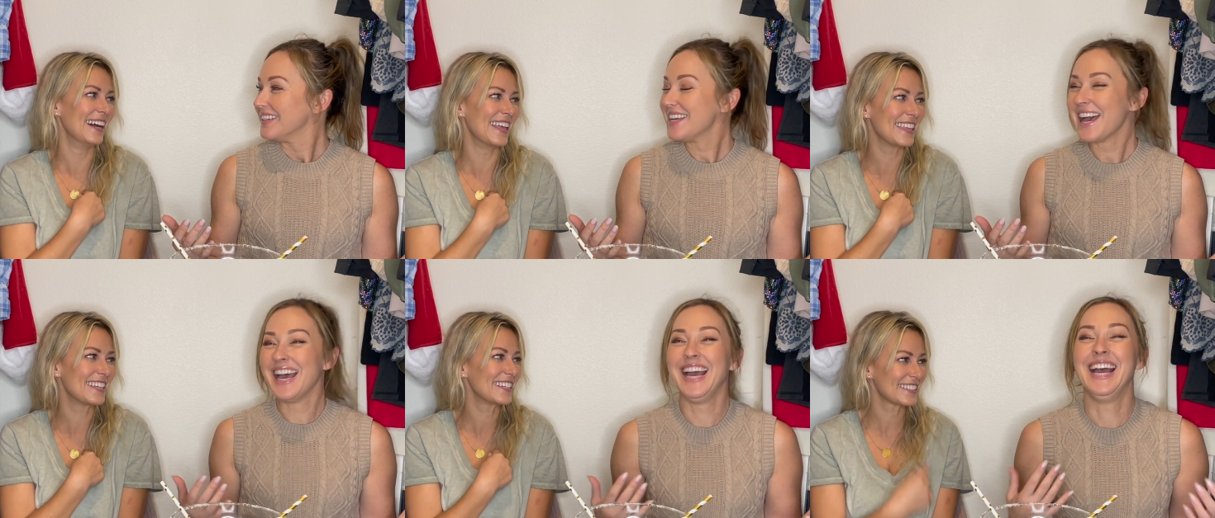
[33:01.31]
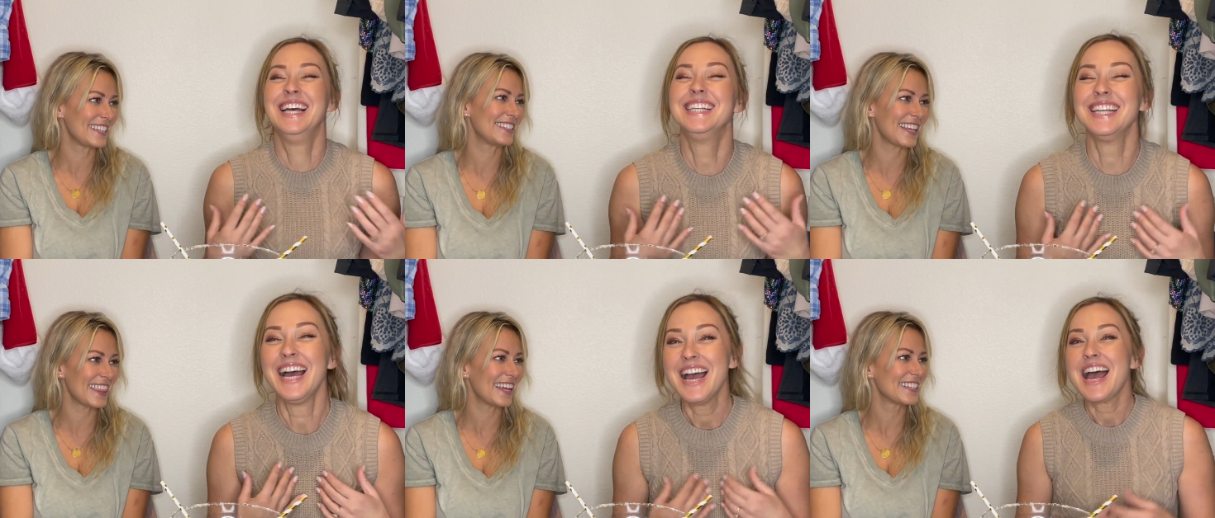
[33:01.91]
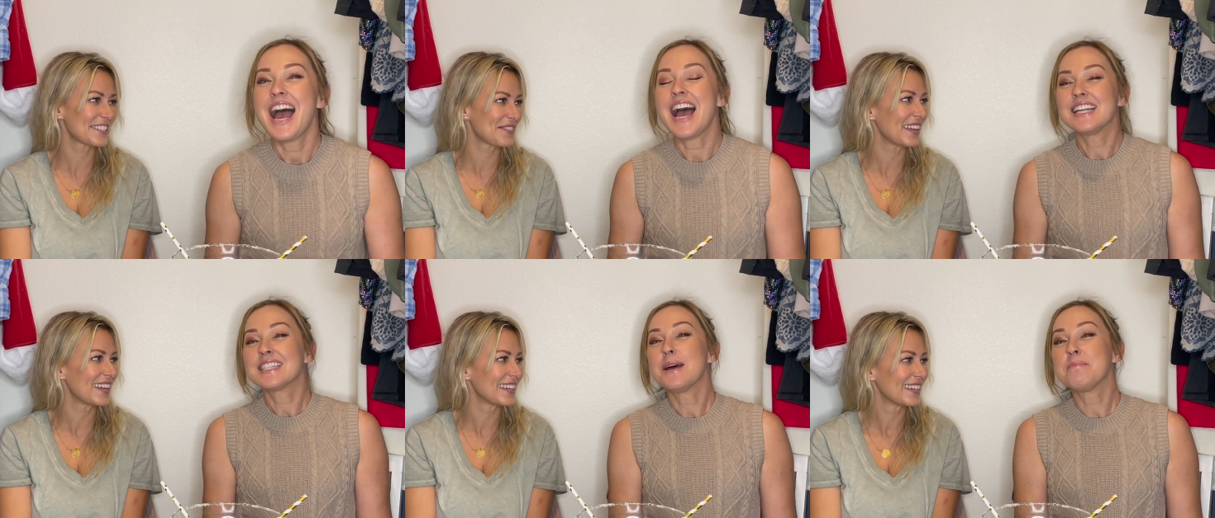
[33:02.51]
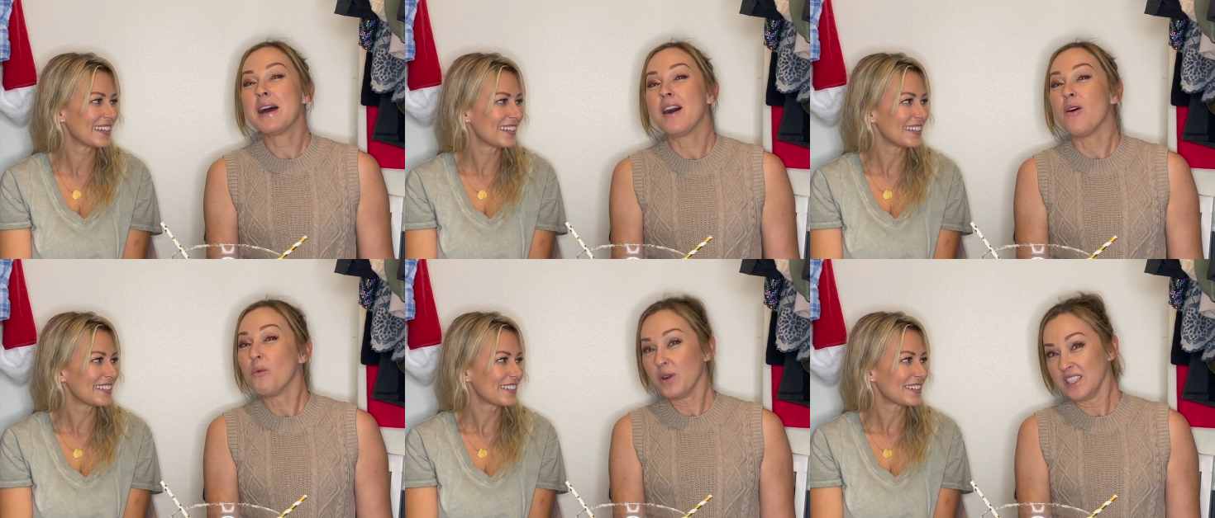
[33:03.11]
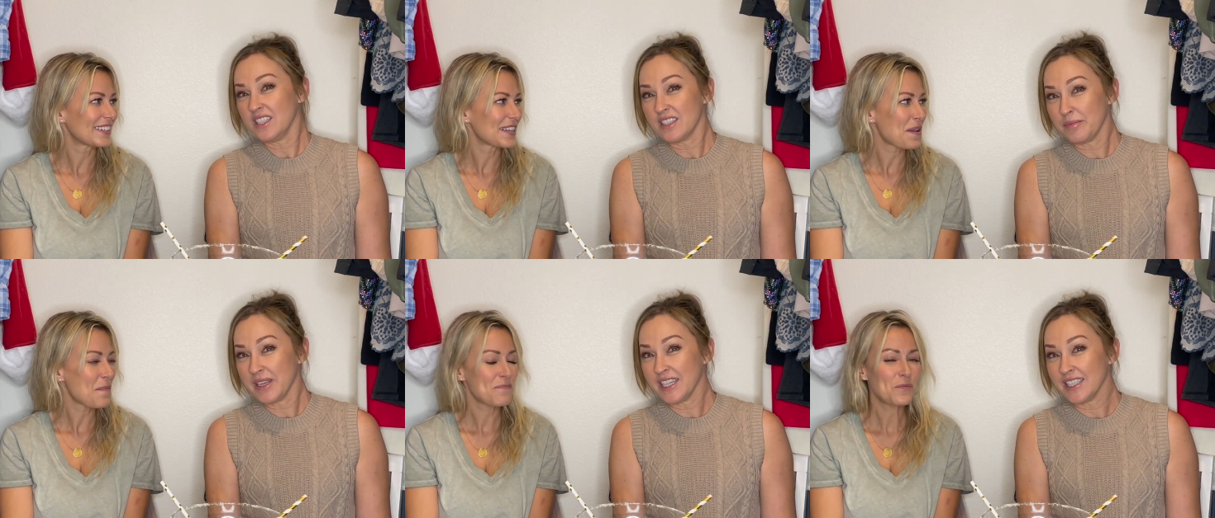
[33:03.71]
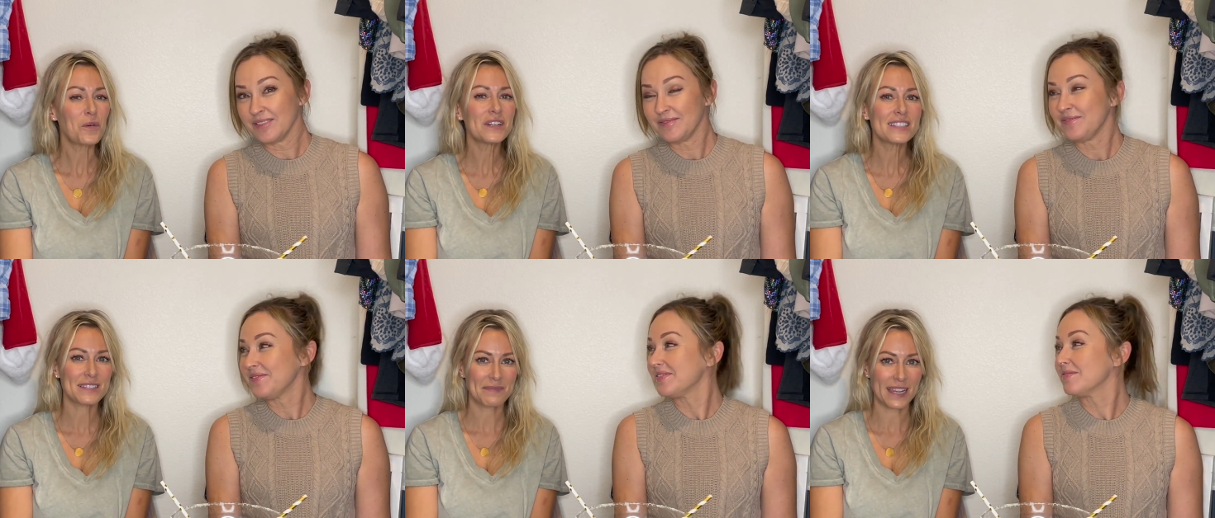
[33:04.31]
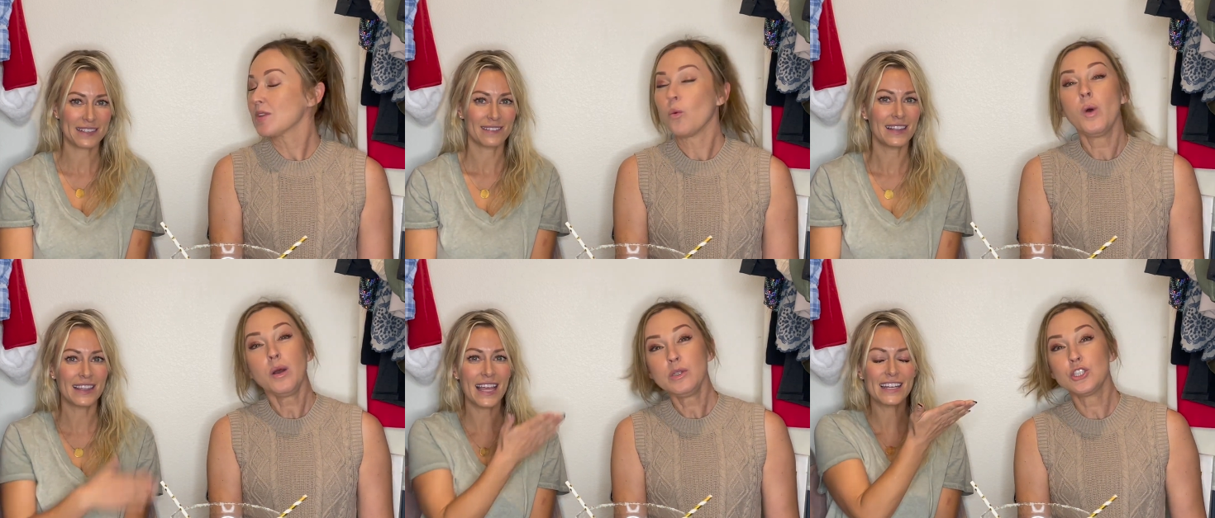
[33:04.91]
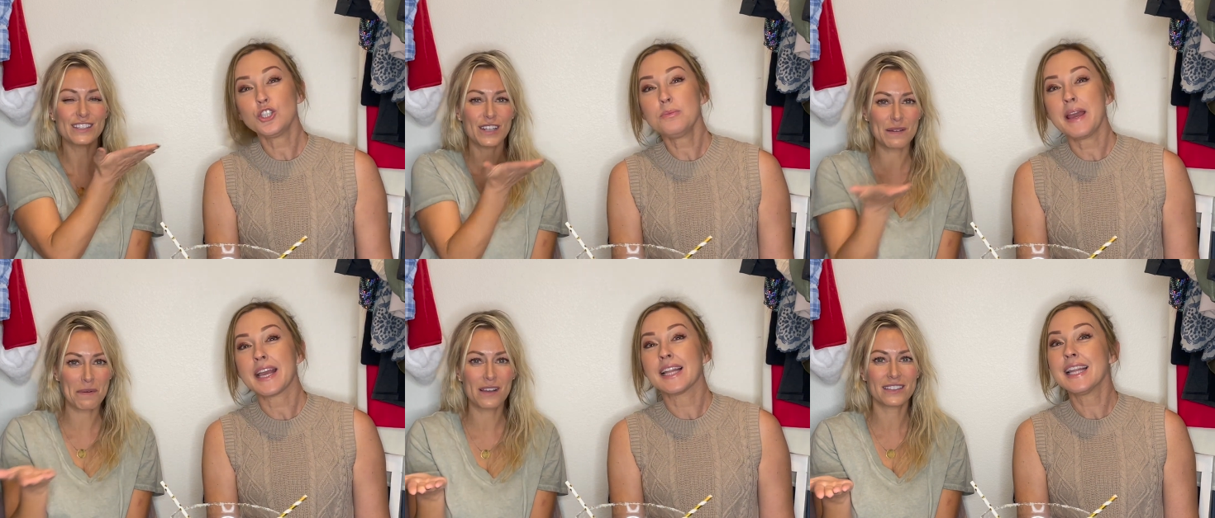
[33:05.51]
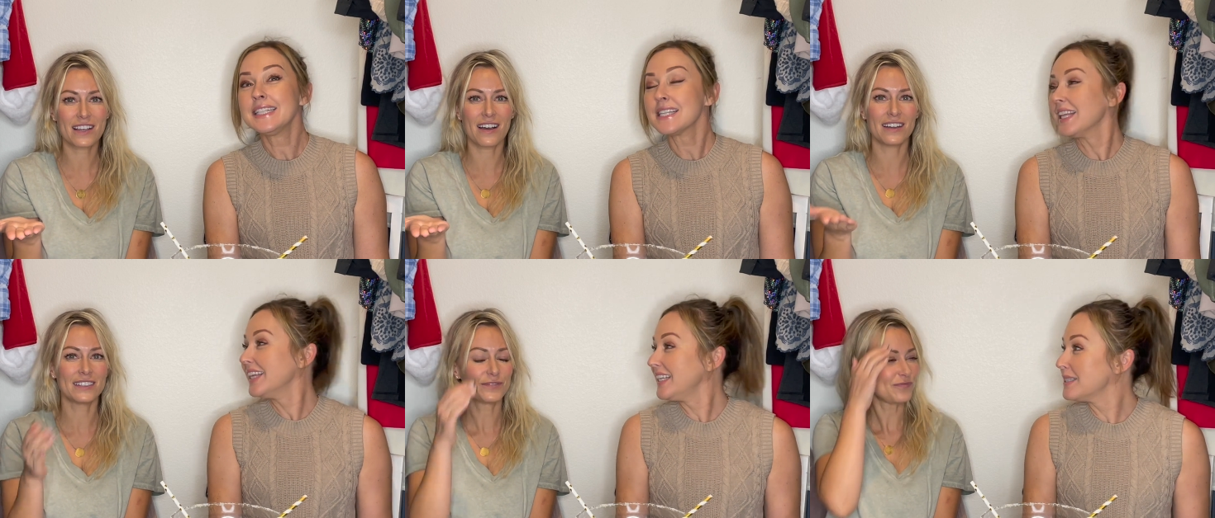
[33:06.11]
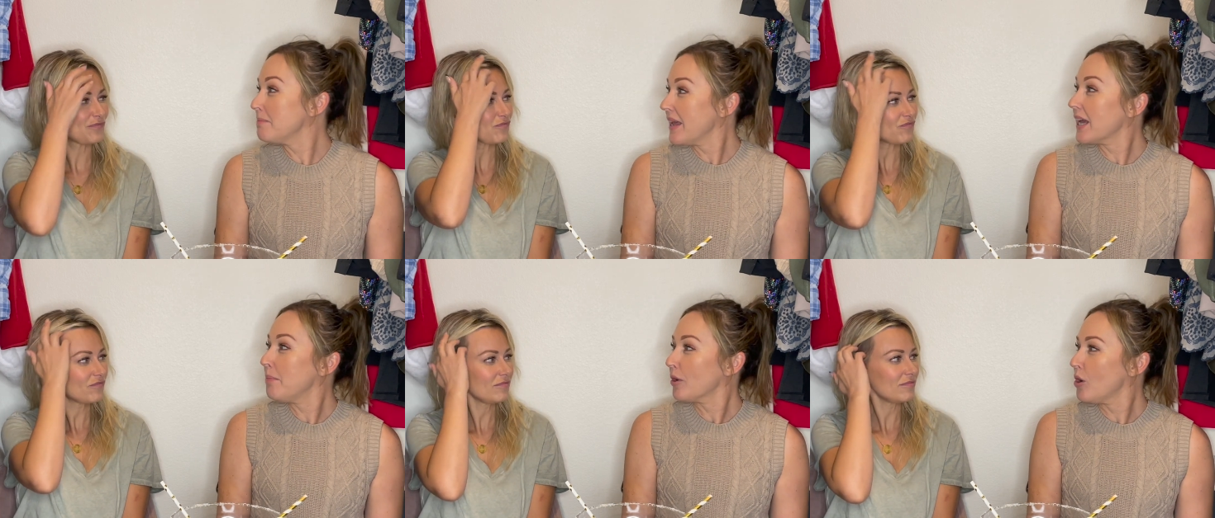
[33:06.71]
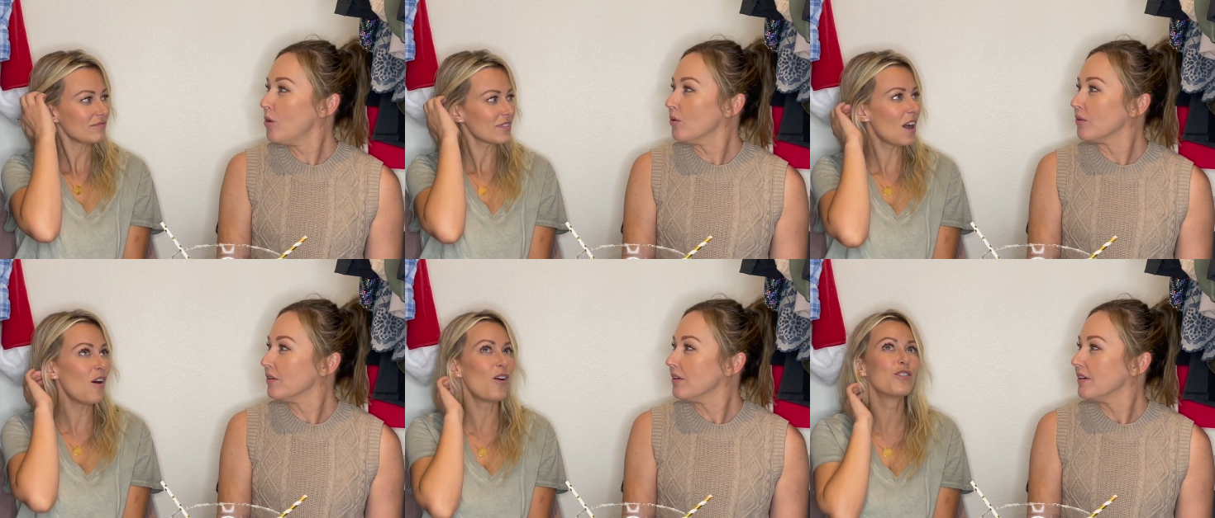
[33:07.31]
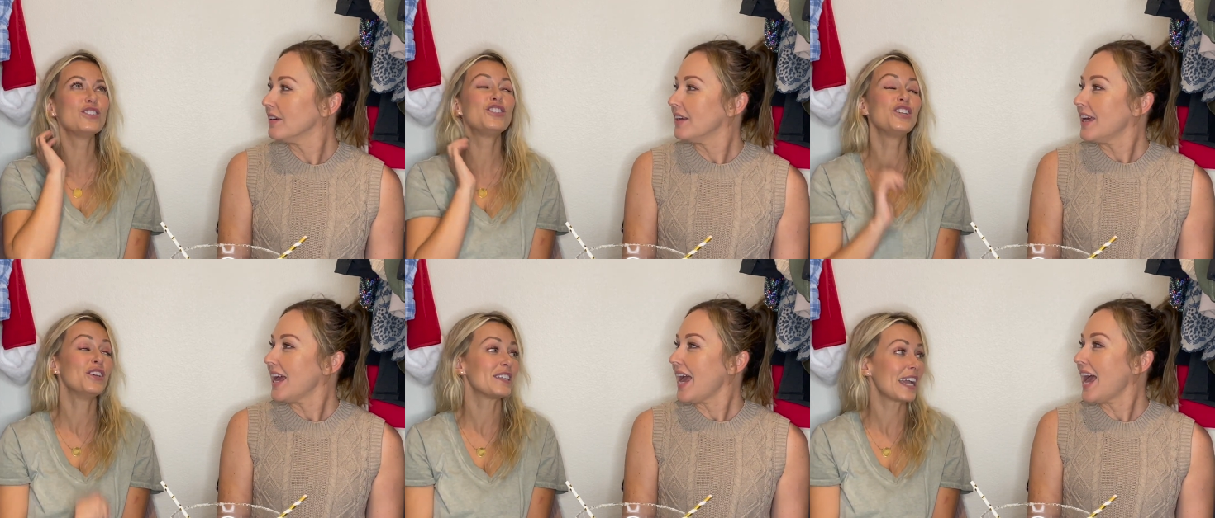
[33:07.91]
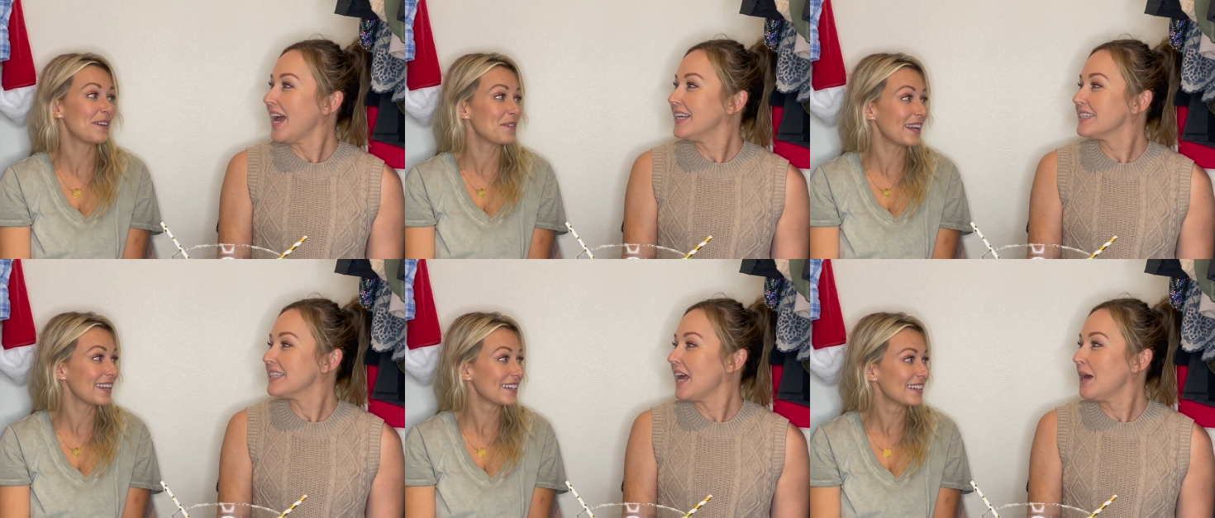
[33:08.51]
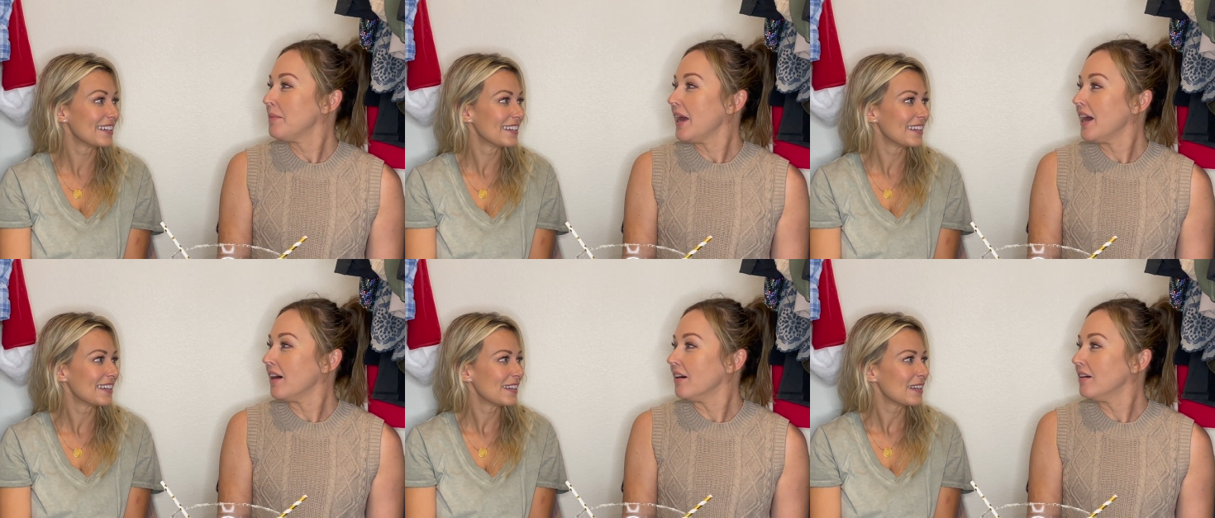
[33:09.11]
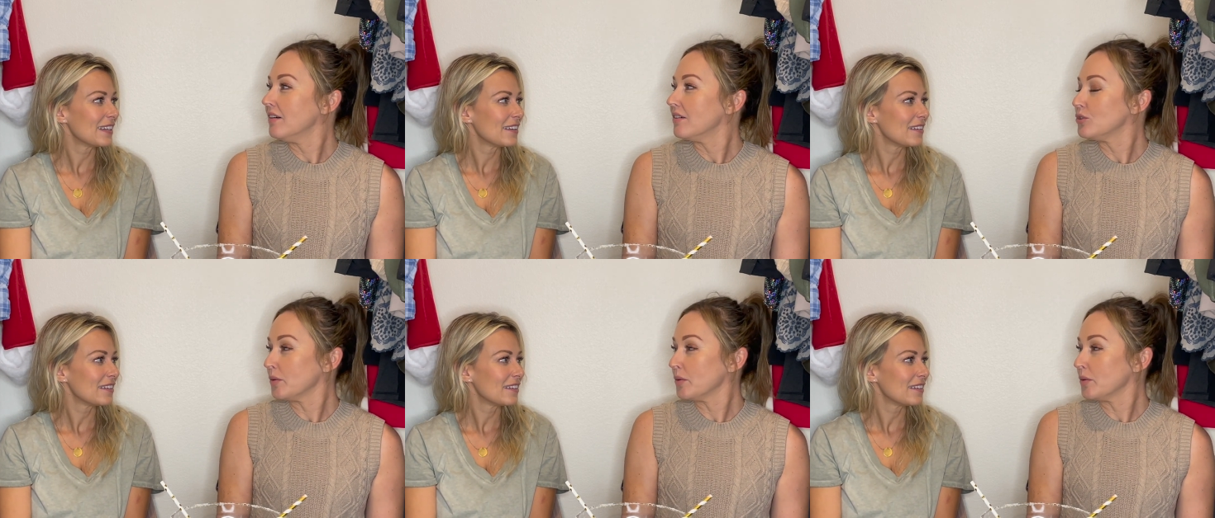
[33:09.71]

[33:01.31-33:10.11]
Speaker 1: I think she said that to me. SML. What does it mean? What does it mean? What Let would you make it? Let's let's make up our own. Oh, dude, can we? SML.